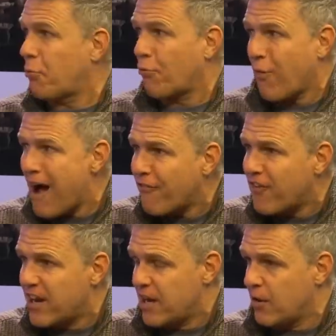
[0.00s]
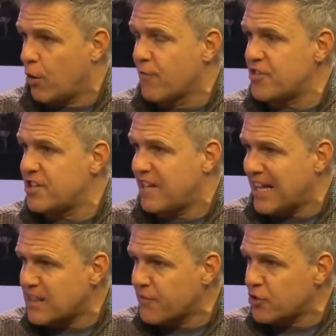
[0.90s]
profited over the
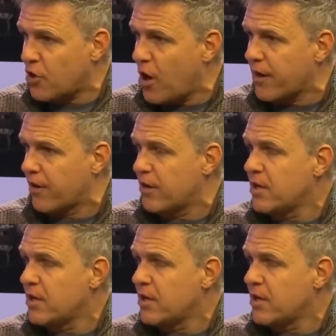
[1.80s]
death of her daughter.